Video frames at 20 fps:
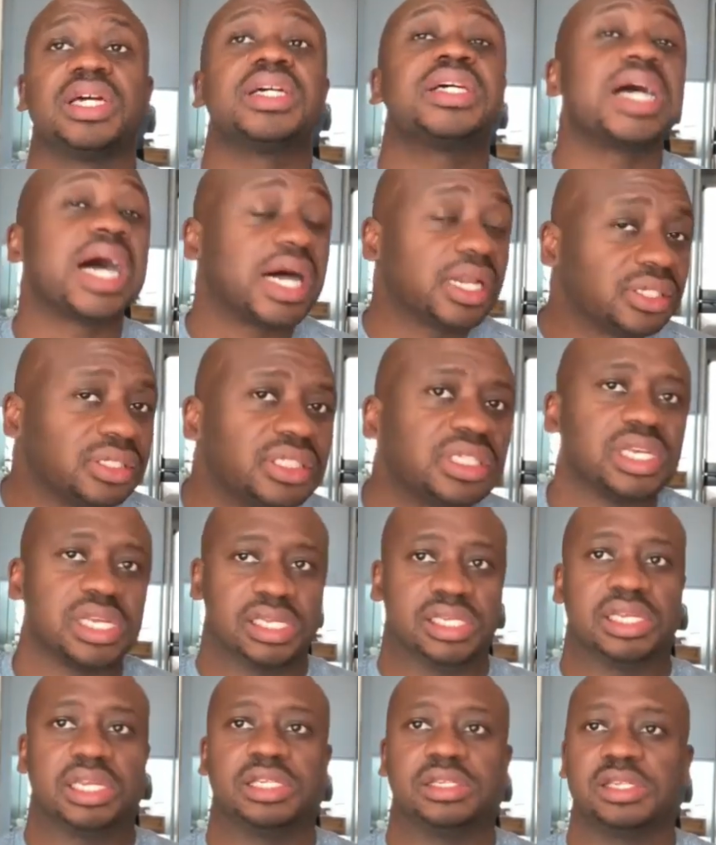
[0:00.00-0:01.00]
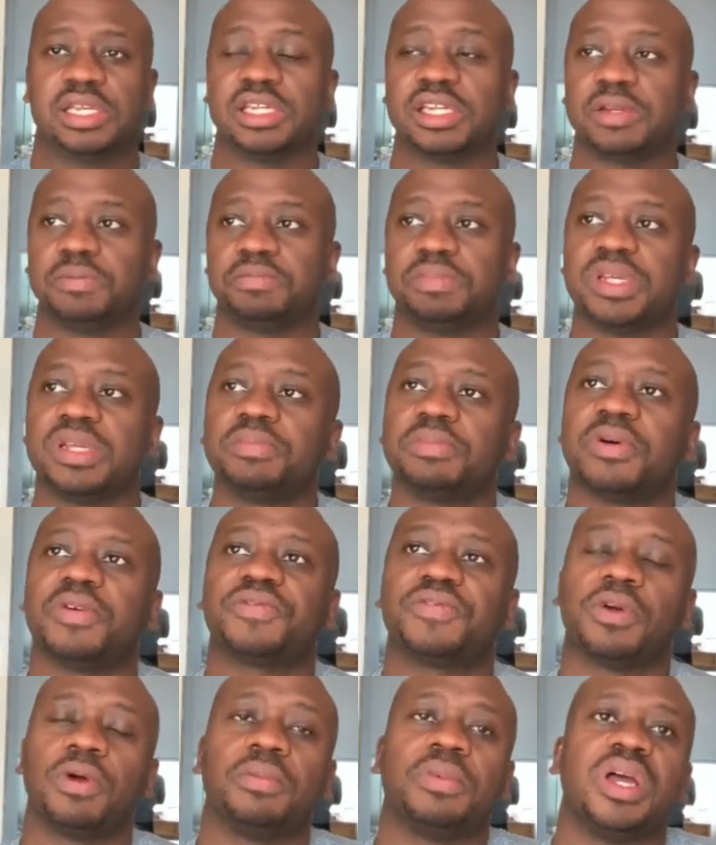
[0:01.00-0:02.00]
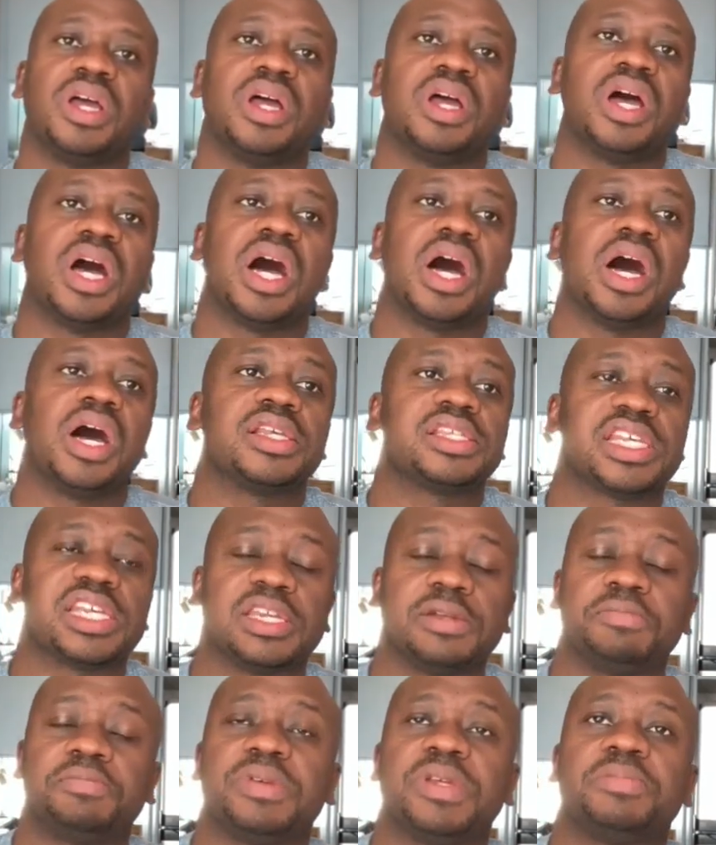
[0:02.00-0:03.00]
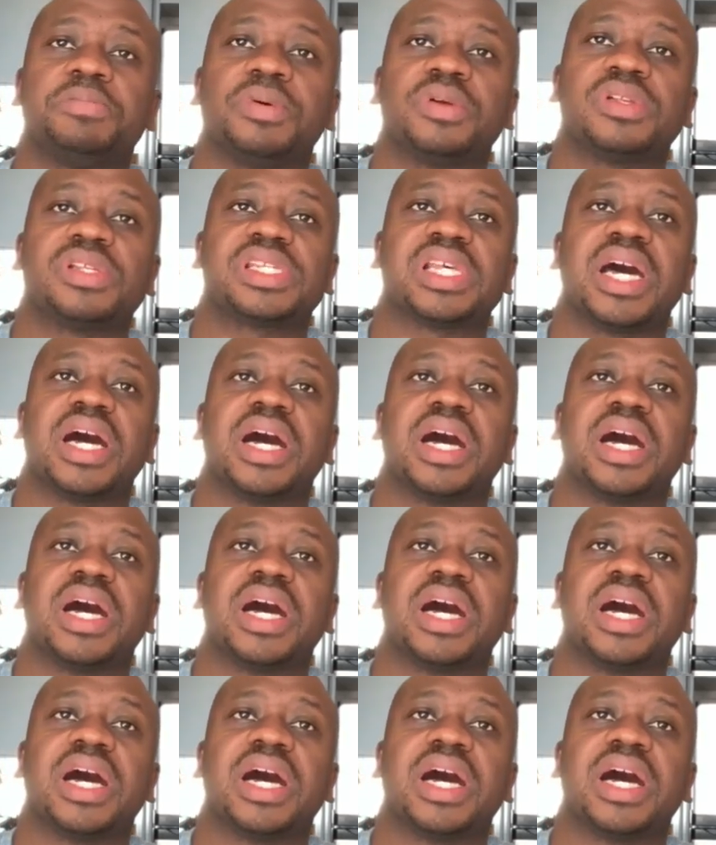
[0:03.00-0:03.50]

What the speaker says: cultures and certain people from certain people's